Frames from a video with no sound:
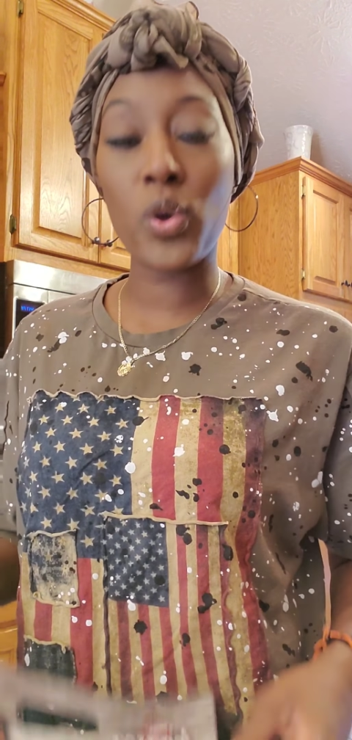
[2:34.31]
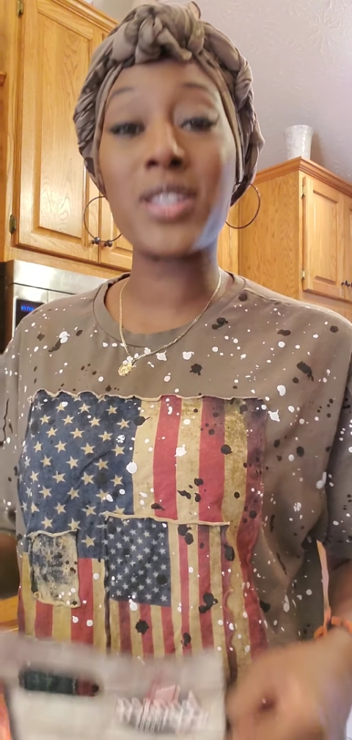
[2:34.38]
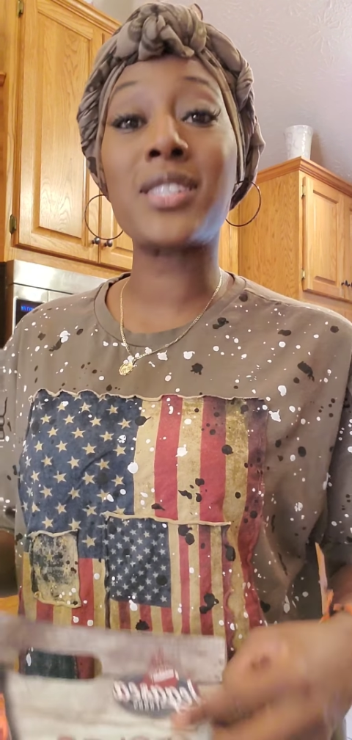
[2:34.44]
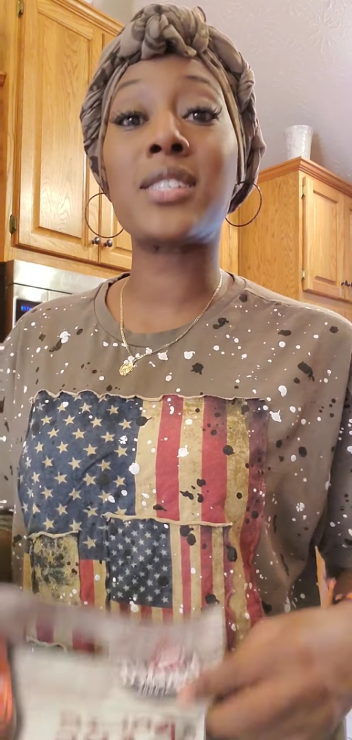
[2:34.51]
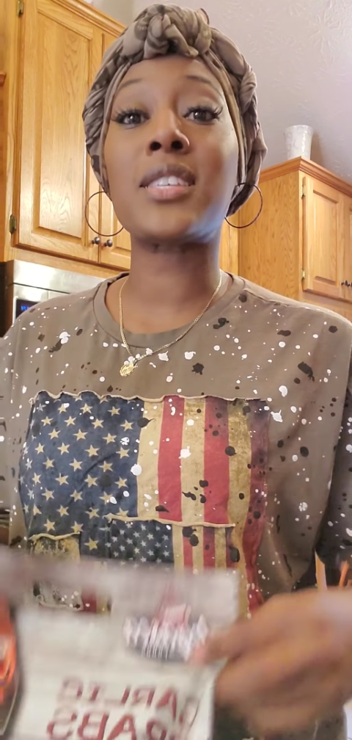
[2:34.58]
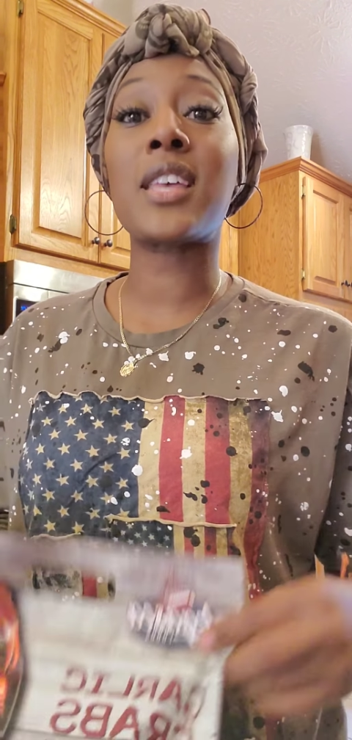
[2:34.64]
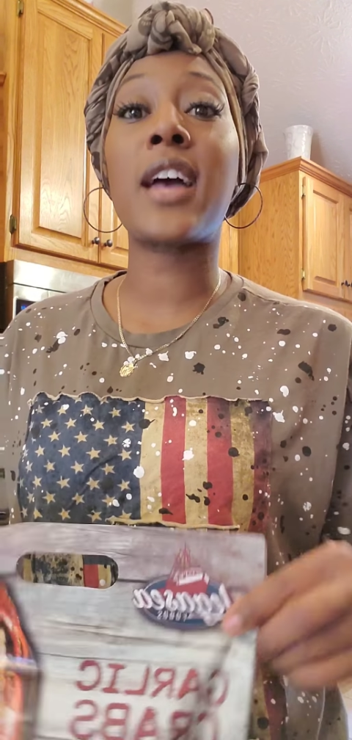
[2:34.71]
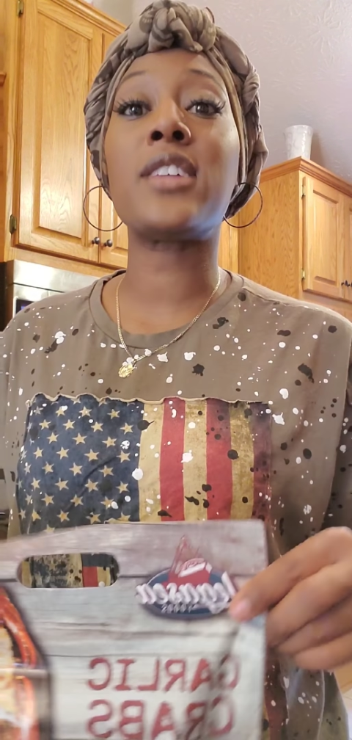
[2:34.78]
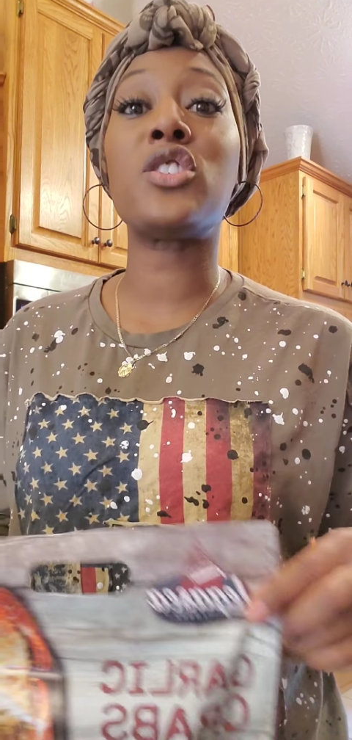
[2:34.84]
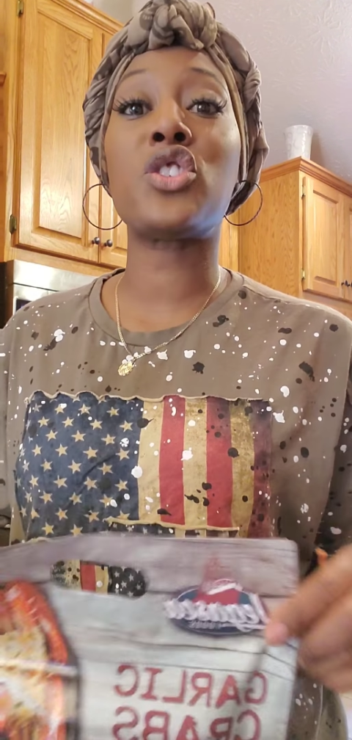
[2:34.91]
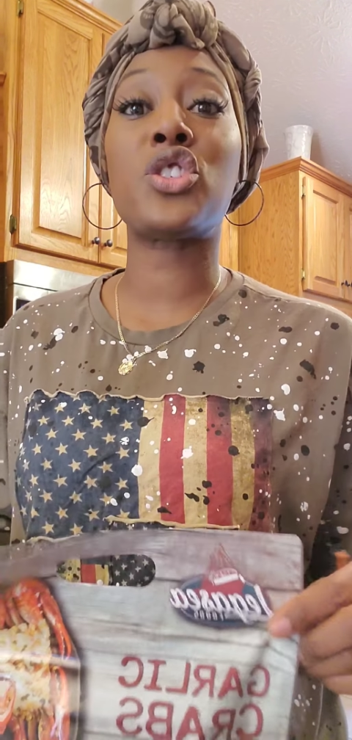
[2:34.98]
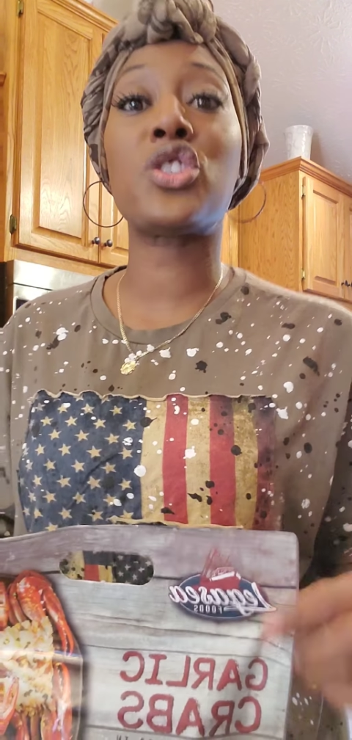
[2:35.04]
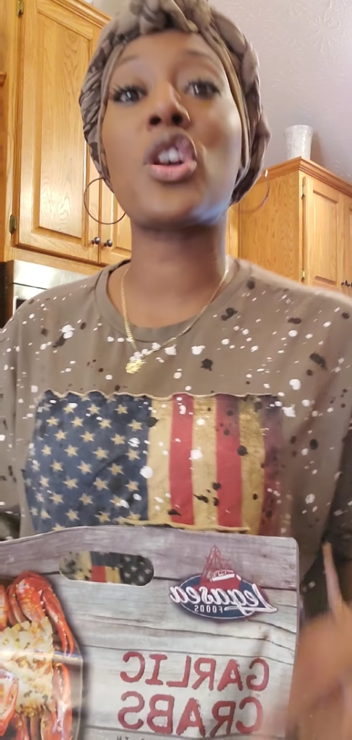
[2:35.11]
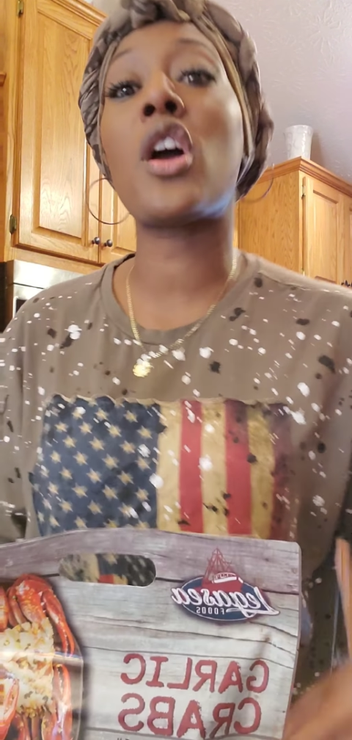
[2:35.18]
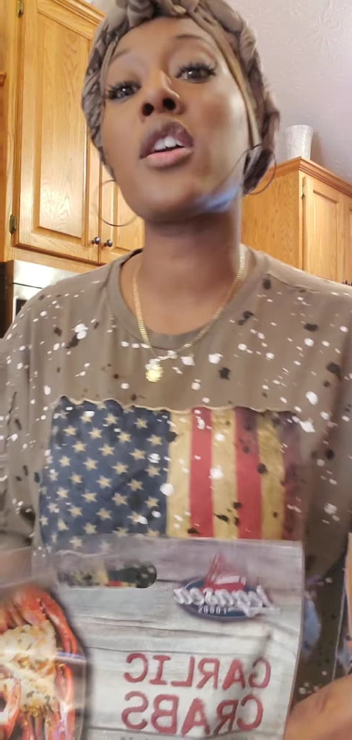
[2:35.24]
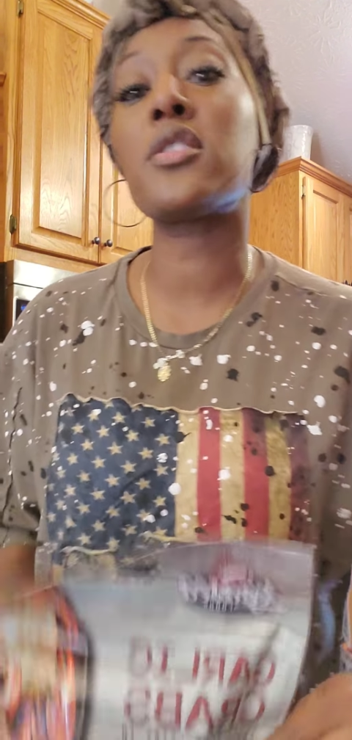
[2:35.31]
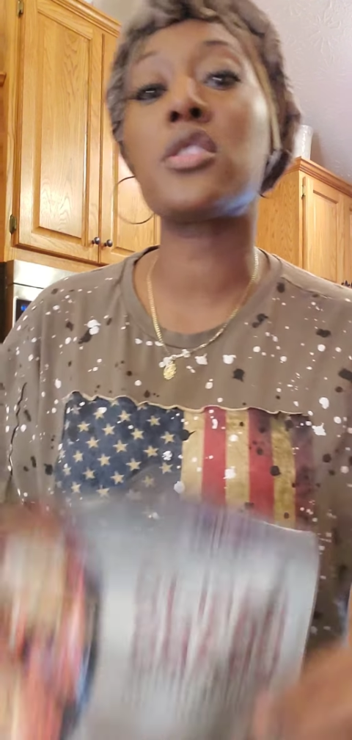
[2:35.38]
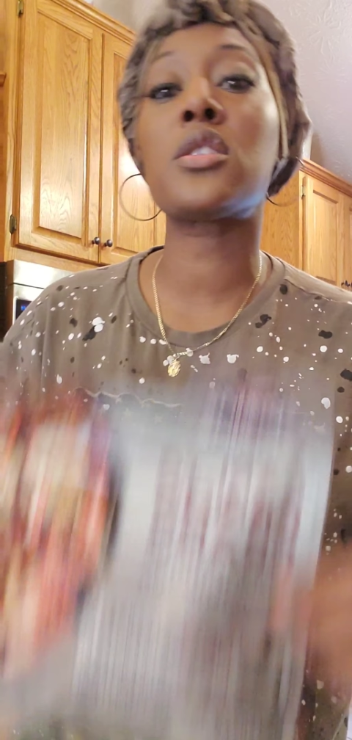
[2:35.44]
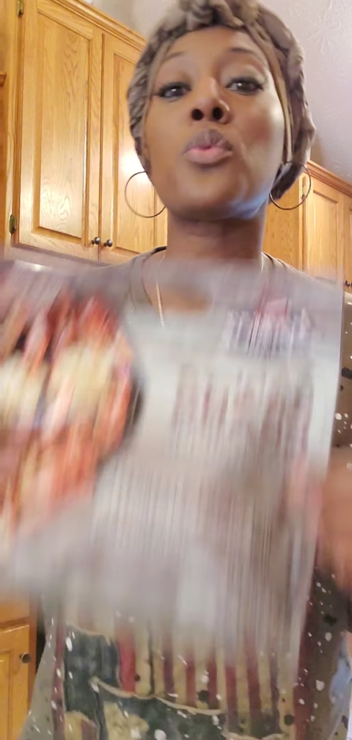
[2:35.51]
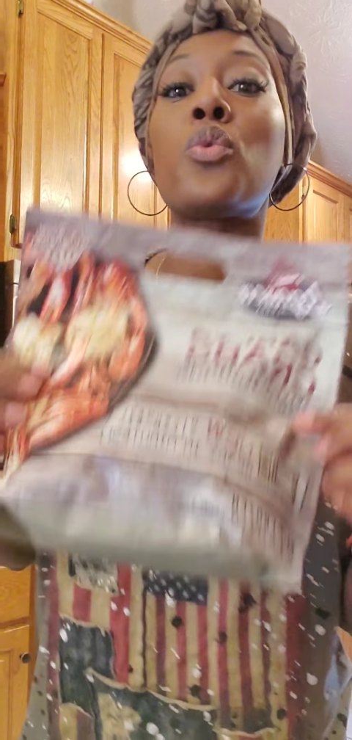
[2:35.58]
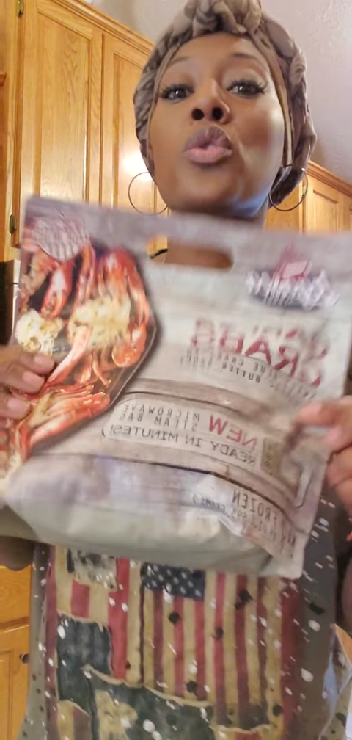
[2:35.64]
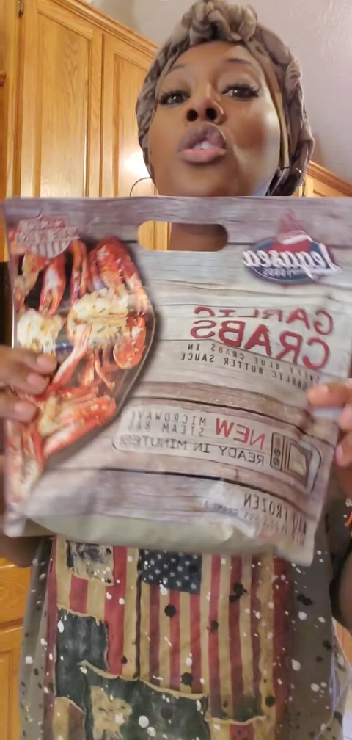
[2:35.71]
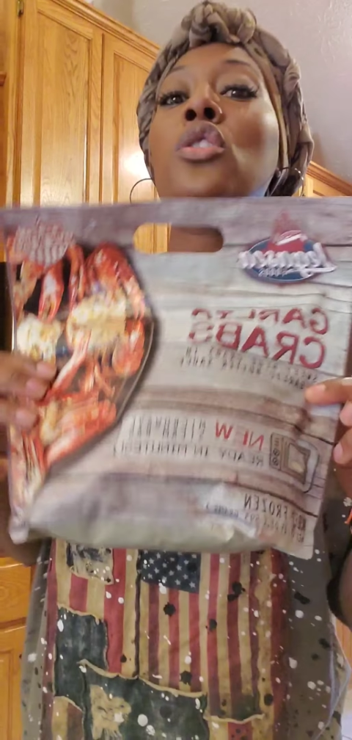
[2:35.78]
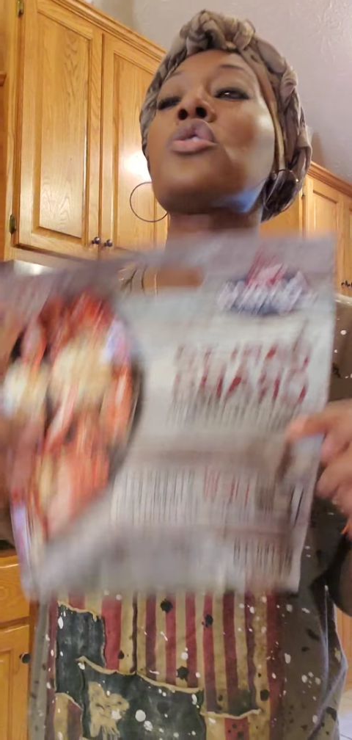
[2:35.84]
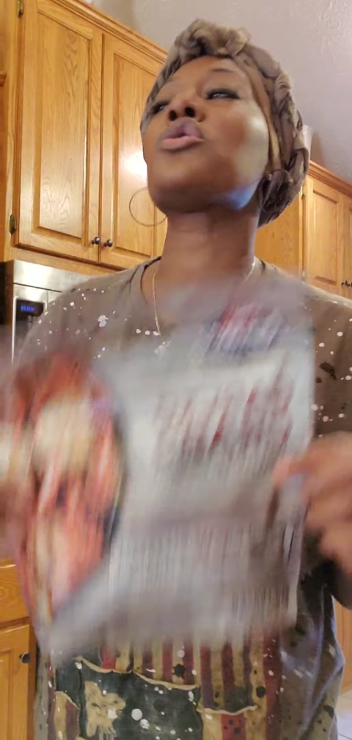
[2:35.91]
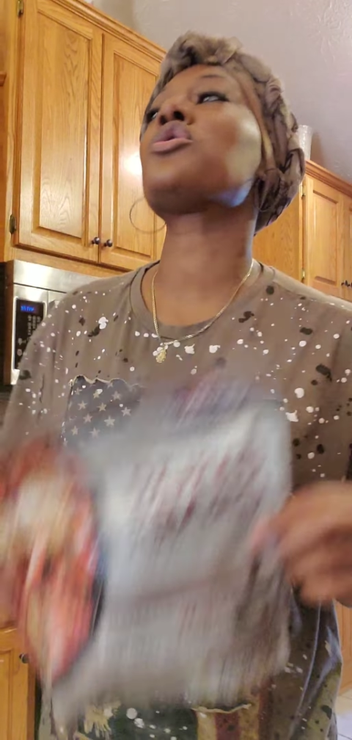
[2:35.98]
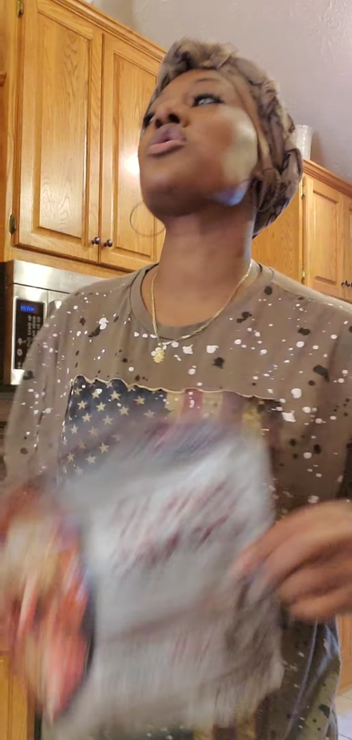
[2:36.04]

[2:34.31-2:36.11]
which side you start. So we're gonna